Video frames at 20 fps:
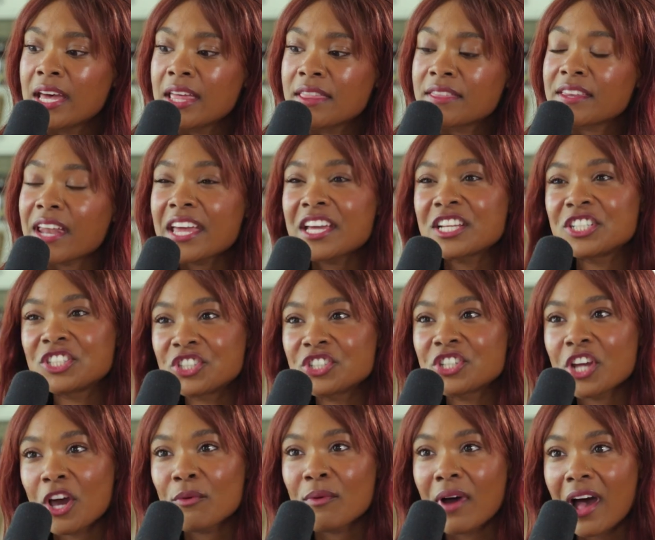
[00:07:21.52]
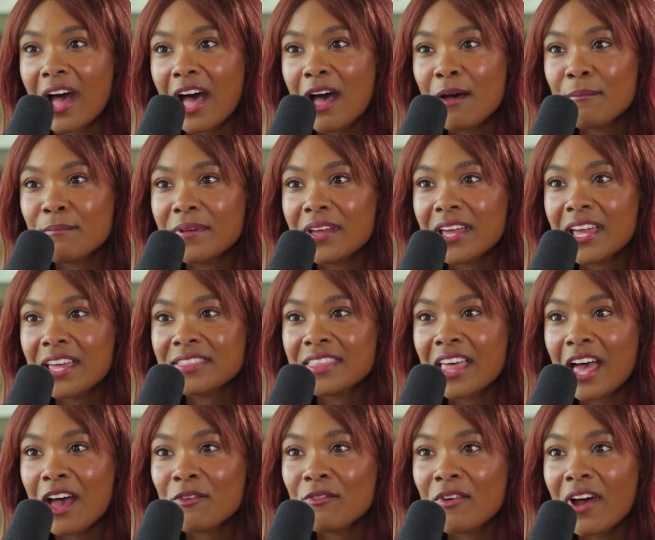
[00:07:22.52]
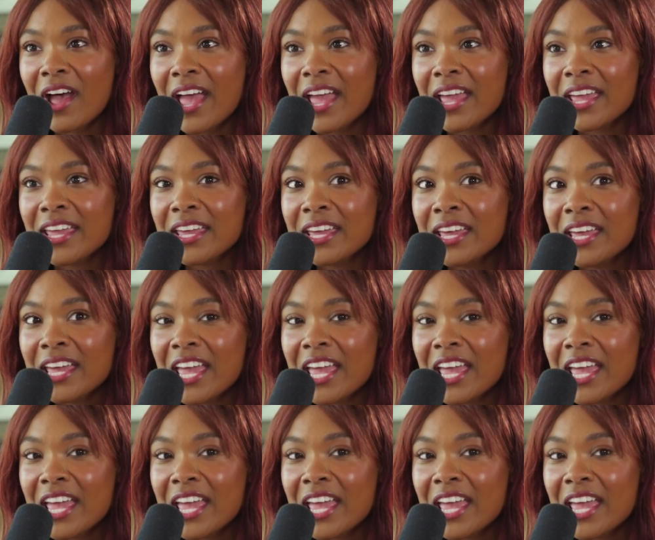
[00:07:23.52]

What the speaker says: that I could show up in that way,